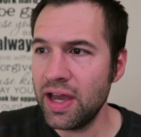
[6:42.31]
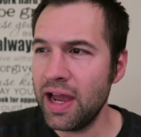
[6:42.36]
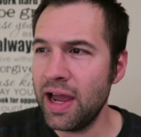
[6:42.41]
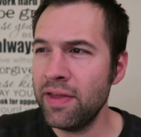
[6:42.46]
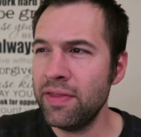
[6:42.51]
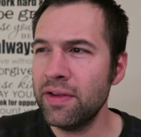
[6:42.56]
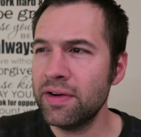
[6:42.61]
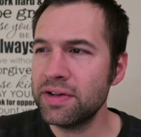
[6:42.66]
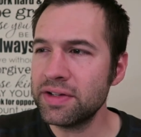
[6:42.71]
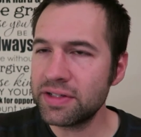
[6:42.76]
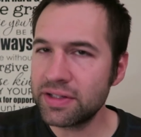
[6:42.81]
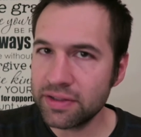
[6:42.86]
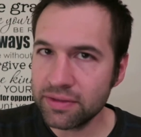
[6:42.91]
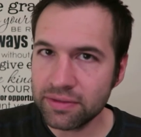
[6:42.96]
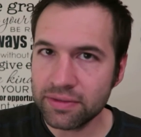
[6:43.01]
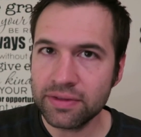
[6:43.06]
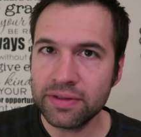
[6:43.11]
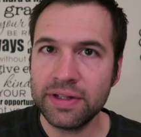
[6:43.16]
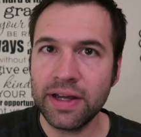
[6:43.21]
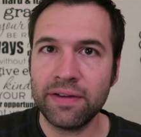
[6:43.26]
And there's
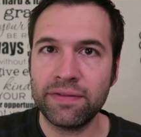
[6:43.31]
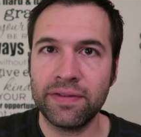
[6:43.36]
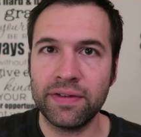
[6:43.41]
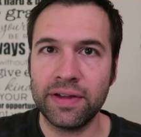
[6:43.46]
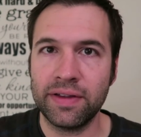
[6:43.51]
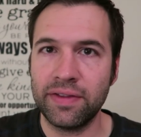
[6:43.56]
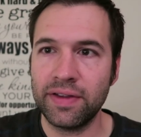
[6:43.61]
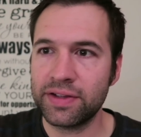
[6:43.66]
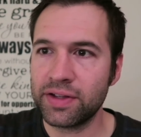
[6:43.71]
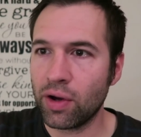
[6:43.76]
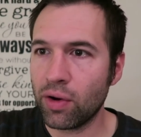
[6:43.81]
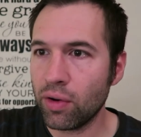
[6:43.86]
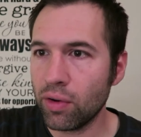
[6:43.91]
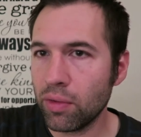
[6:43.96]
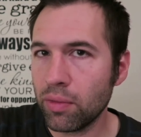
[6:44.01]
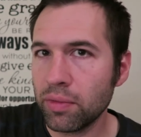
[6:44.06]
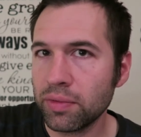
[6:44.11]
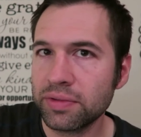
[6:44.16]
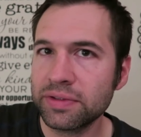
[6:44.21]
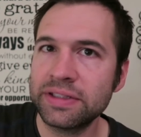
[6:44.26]
definitely this
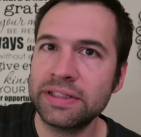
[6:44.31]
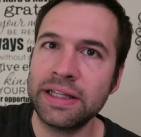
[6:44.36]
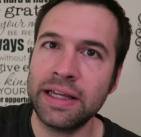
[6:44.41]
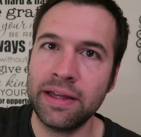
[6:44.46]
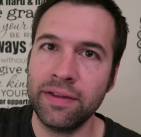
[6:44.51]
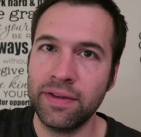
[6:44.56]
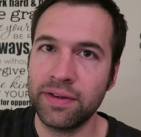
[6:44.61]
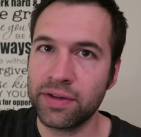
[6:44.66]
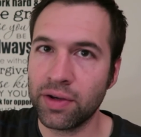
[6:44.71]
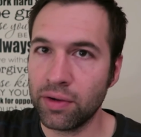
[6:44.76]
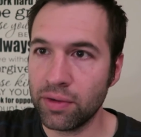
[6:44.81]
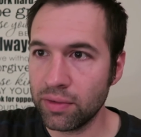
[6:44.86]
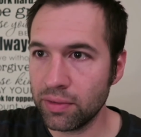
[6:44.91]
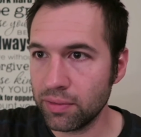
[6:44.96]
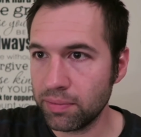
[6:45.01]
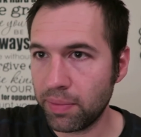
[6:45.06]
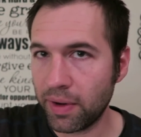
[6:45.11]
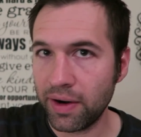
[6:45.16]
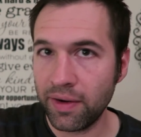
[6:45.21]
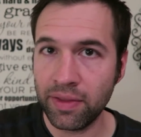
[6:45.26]
whole scene, this
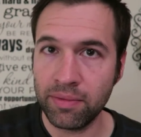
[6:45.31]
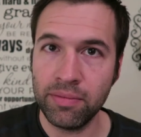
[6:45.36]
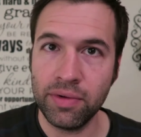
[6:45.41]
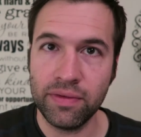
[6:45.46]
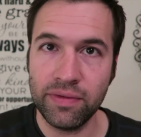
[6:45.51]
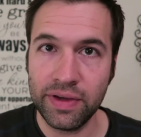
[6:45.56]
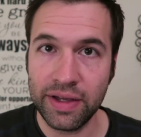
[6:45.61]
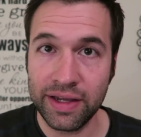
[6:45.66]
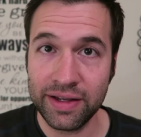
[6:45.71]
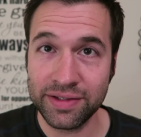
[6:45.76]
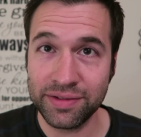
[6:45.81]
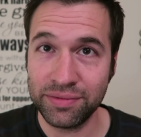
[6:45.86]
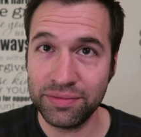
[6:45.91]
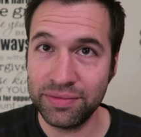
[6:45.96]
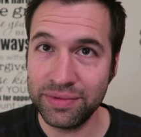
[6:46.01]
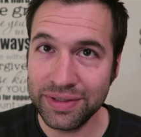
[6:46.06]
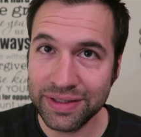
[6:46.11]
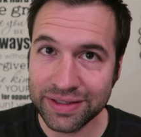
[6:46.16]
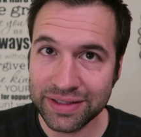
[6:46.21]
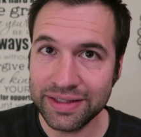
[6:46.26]
whole part of the movie is
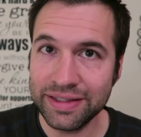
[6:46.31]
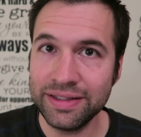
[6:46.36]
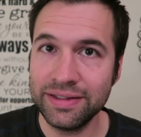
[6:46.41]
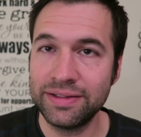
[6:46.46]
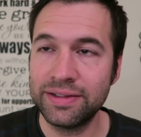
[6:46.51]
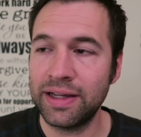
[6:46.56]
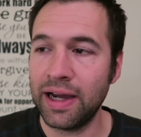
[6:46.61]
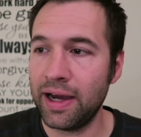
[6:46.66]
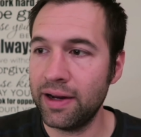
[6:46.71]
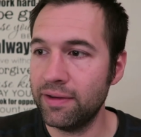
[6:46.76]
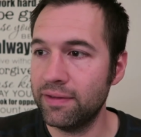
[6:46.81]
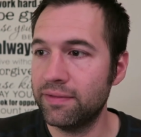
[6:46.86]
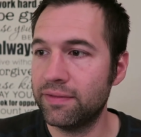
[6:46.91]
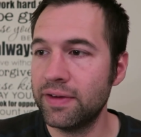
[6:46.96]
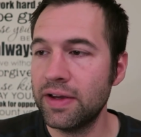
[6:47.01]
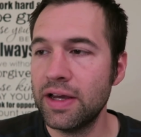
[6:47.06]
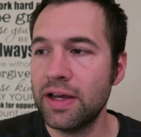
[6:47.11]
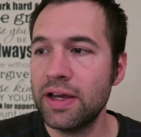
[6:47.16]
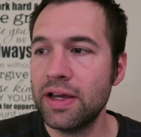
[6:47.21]
really kind of